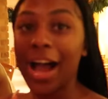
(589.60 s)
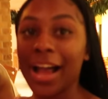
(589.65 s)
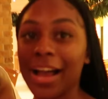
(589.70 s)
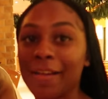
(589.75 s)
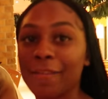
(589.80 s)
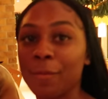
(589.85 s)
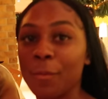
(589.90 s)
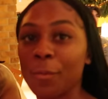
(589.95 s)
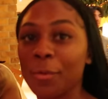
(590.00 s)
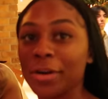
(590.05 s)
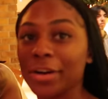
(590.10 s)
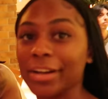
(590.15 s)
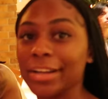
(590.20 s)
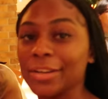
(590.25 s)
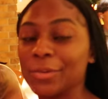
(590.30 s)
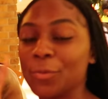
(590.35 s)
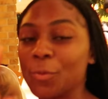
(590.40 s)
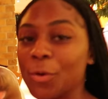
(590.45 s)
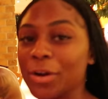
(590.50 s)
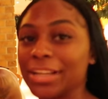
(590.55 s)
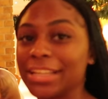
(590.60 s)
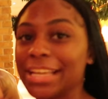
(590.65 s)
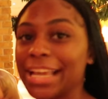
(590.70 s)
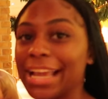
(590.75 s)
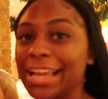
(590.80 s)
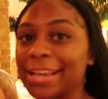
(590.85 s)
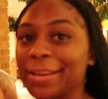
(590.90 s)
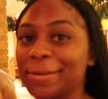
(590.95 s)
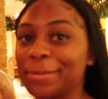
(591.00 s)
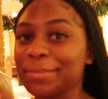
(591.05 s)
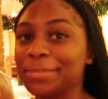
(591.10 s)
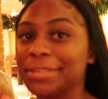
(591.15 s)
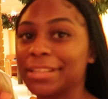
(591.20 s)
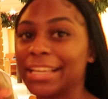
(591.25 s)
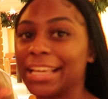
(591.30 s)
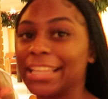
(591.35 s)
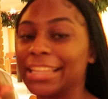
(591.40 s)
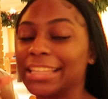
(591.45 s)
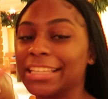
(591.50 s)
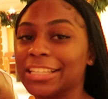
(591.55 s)
I have won 1 game,
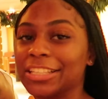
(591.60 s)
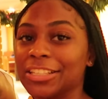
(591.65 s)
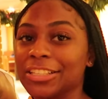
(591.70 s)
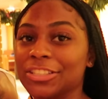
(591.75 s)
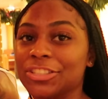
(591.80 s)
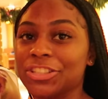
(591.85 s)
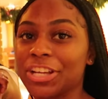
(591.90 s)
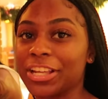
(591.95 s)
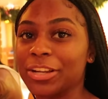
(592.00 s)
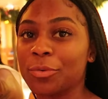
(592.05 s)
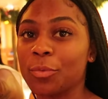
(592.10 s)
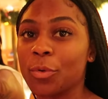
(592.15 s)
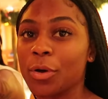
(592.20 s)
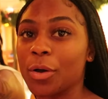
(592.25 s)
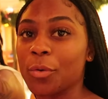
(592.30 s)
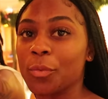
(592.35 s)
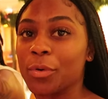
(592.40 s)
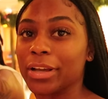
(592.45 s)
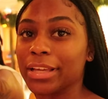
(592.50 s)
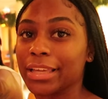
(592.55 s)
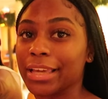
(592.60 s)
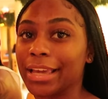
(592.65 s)
and then Jaden won 1